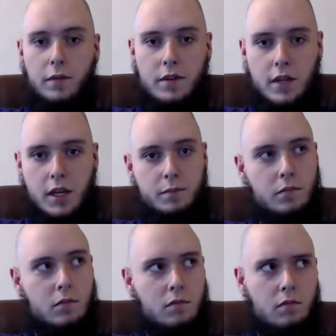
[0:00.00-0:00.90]
It's
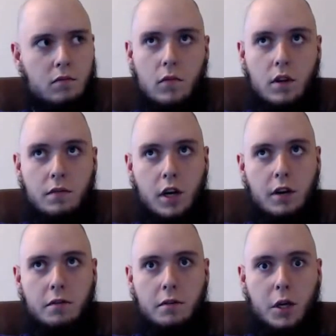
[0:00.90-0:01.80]
if you're
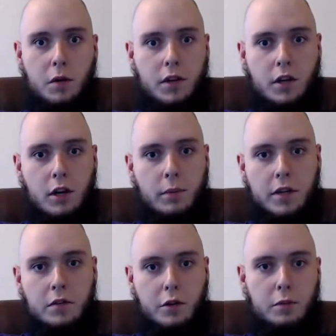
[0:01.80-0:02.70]
not familiar with the
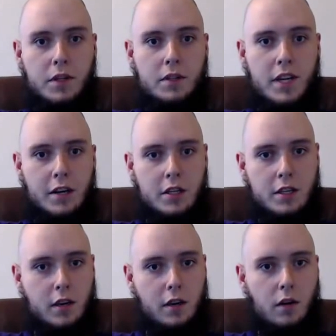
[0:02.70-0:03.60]
carboxyl group, it's
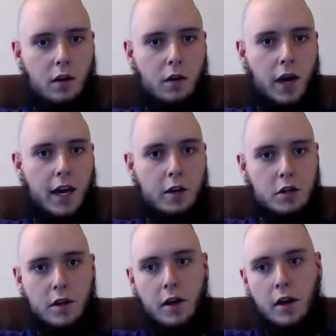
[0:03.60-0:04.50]
-COOH.